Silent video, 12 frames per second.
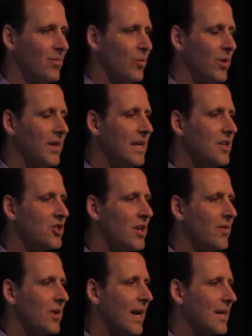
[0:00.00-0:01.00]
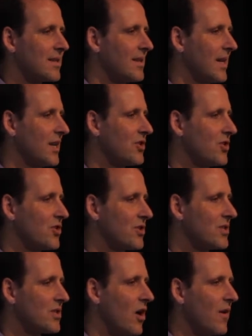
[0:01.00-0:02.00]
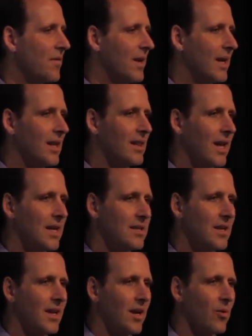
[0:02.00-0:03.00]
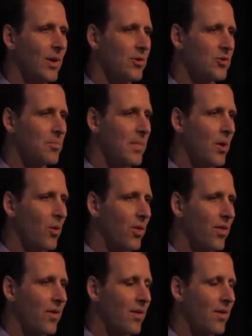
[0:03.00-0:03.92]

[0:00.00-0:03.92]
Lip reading: With each and every exhalation, just softening and lightening around your mouth,